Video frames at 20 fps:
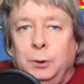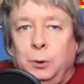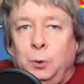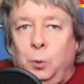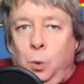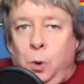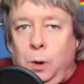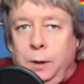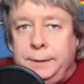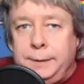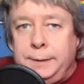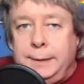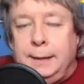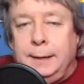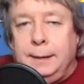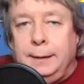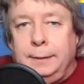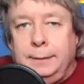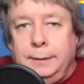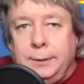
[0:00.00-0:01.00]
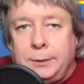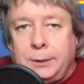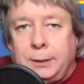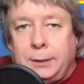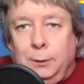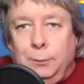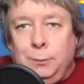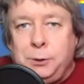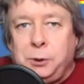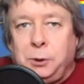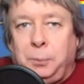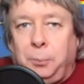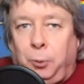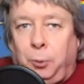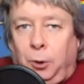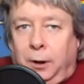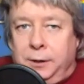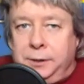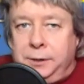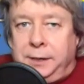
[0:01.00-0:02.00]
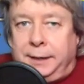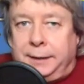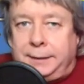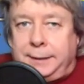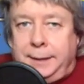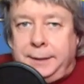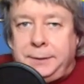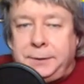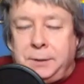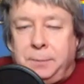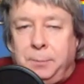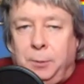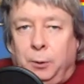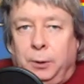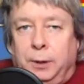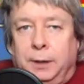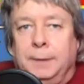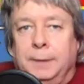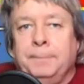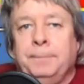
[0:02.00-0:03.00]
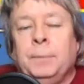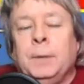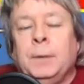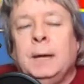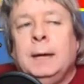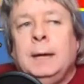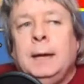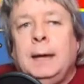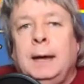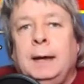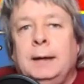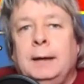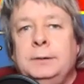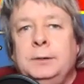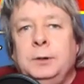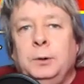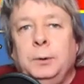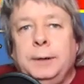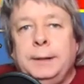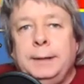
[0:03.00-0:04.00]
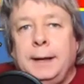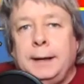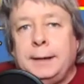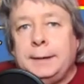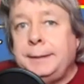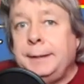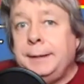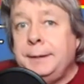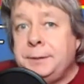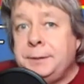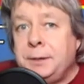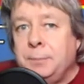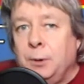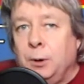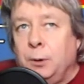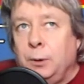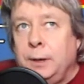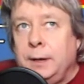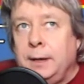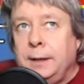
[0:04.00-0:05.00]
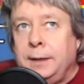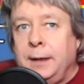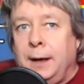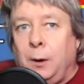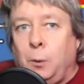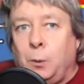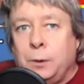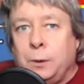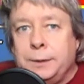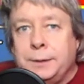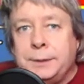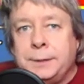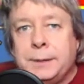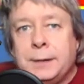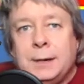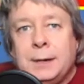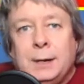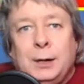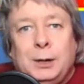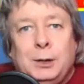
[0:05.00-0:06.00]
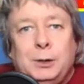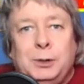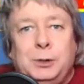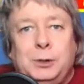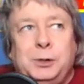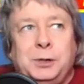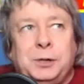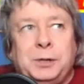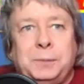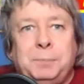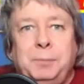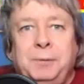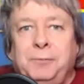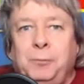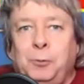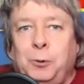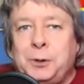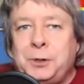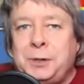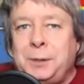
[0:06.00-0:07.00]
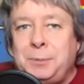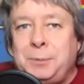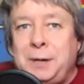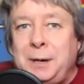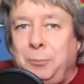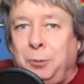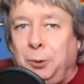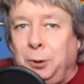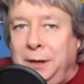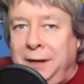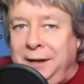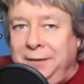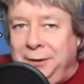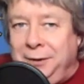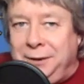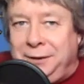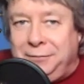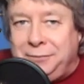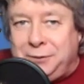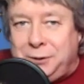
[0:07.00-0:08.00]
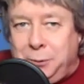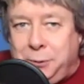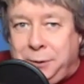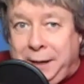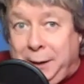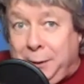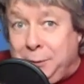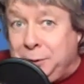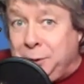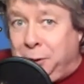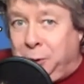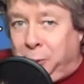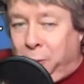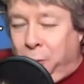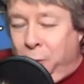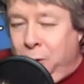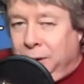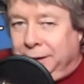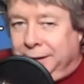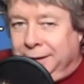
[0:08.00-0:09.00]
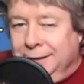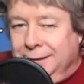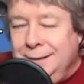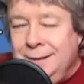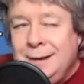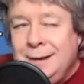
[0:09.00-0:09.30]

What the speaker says: was the Disclosure Project testimony. And during that testimony, that was just before September 11th of 2001,